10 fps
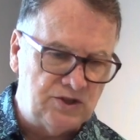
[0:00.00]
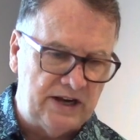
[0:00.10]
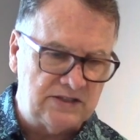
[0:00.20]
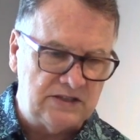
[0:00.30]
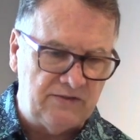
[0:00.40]

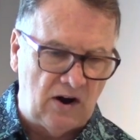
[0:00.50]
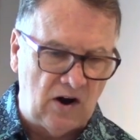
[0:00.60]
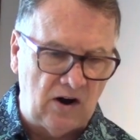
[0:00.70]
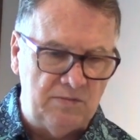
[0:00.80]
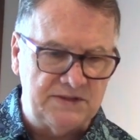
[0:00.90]
chest of
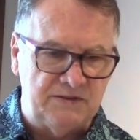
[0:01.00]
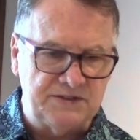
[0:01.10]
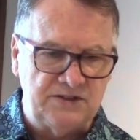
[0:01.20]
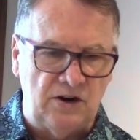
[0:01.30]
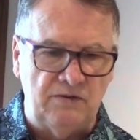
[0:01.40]
arms, of
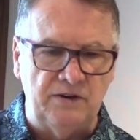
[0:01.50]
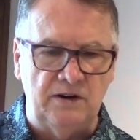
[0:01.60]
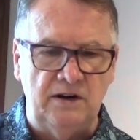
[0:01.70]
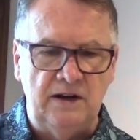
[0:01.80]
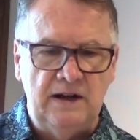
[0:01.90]

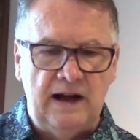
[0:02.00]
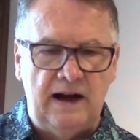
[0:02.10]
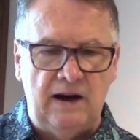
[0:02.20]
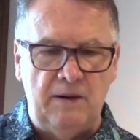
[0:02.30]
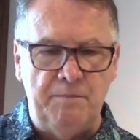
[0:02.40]
silver,
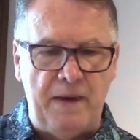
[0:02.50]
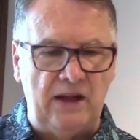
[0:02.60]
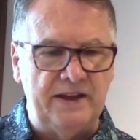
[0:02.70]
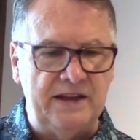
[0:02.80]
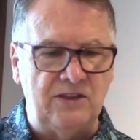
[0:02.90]
uh,
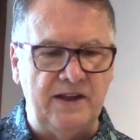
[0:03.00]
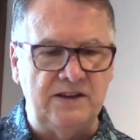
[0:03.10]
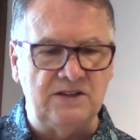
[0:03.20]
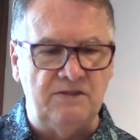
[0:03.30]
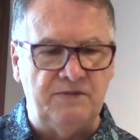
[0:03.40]
belly and
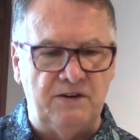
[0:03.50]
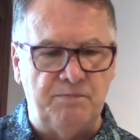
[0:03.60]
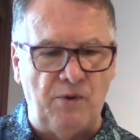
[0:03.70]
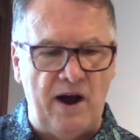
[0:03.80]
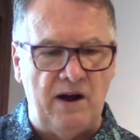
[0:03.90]
things of,
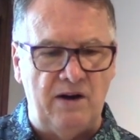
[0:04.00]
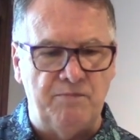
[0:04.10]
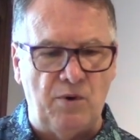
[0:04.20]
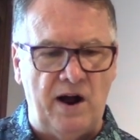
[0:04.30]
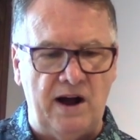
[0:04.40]
of,
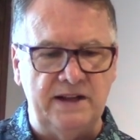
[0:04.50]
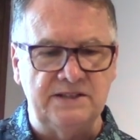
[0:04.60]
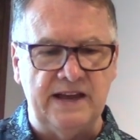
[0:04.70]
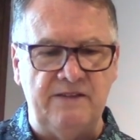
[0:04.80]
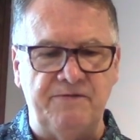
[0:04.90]
of
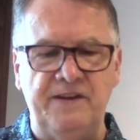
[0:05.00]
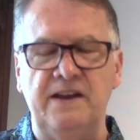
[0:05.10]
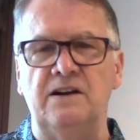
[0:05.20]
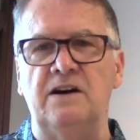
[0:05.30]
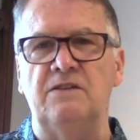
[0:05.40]
bronze, and
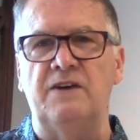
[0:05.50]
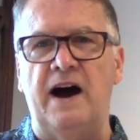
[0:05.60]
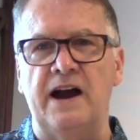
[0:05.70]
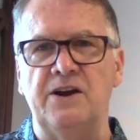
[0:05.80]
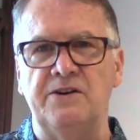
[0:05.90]
feet of
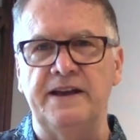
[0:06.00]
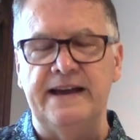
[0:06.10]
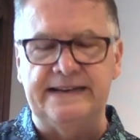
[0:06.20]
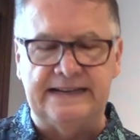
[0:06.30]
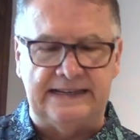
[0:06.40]
iron
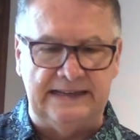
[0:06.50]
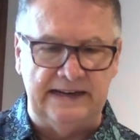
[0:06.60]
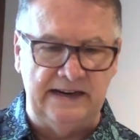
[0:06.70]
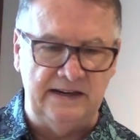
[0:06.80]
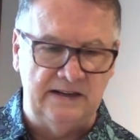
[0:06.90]
and
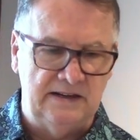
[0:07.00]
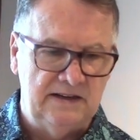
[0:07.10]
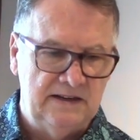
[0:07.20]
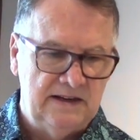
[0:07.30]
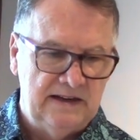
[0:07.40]
clay.
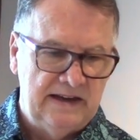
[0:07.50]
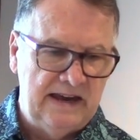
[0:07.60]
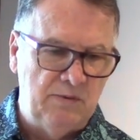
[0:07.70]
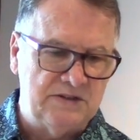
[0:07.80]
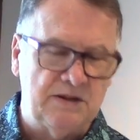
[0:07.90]

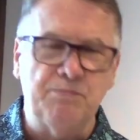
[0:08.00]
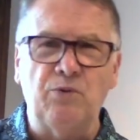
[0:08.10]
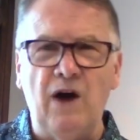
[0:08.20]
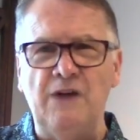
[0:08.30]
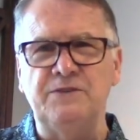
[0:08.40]
It was a
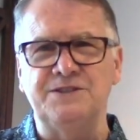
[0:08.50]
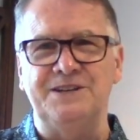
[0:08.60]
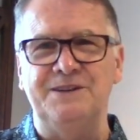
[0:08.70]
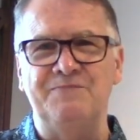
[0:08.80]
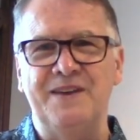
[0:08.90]

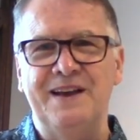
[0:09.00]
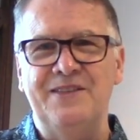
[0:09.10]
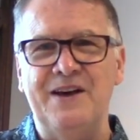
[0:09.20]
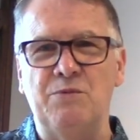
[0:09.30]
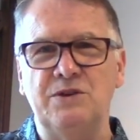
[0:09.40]
prophecy
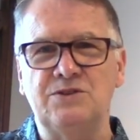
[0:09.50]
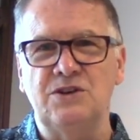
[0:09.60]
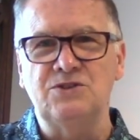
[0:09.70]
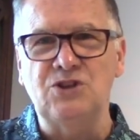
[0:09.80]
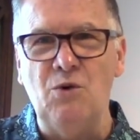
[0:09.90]
that was
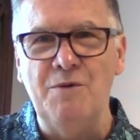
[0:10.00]
so